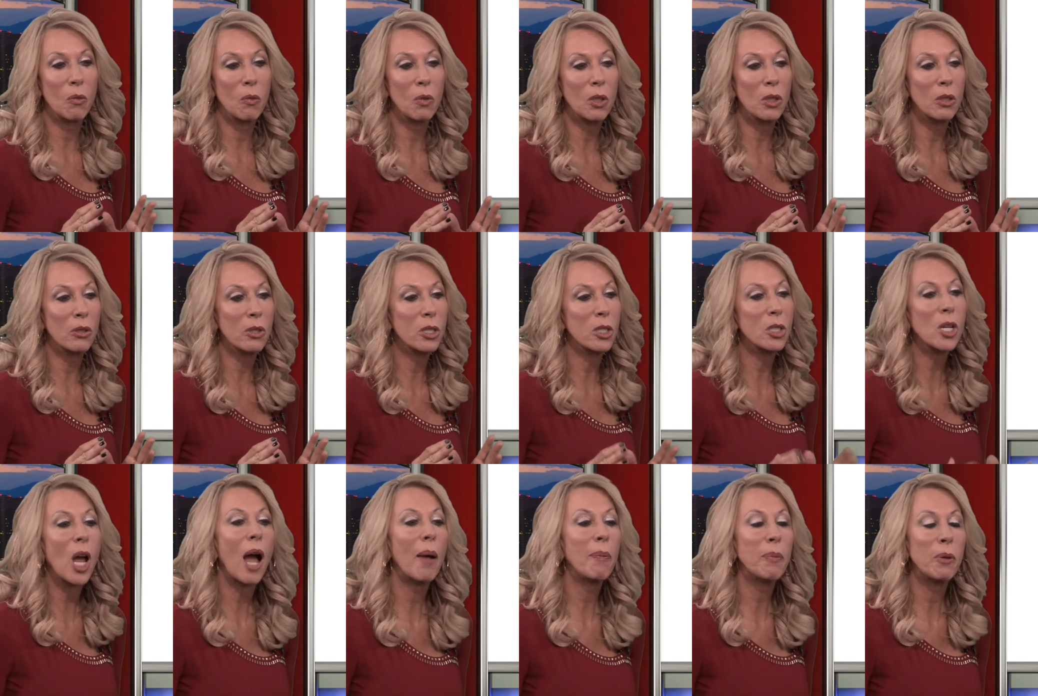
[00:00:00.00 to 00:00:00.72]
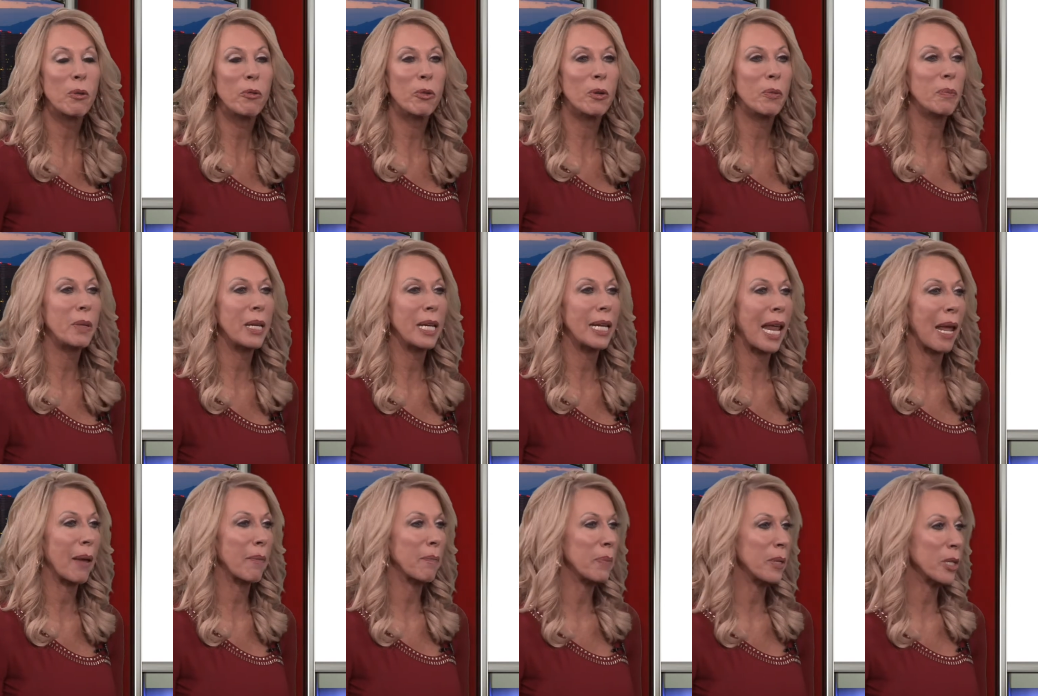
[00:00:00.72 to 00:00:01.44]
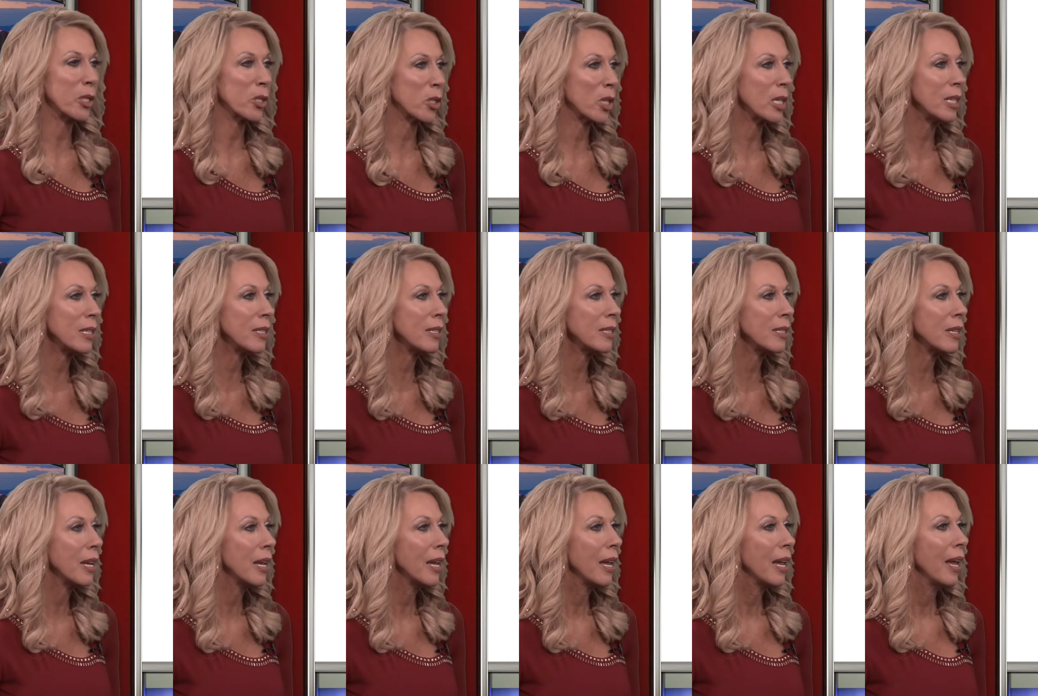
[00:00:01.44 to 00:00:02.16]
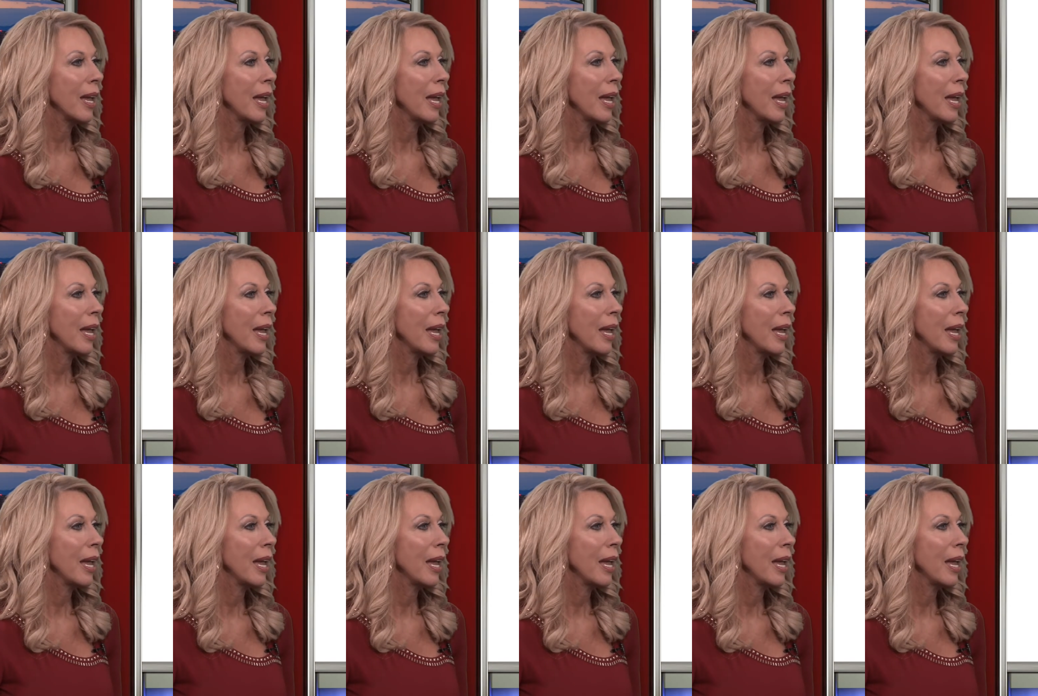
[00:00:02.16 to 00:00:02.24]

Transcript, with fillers: will stop you from being ambitious.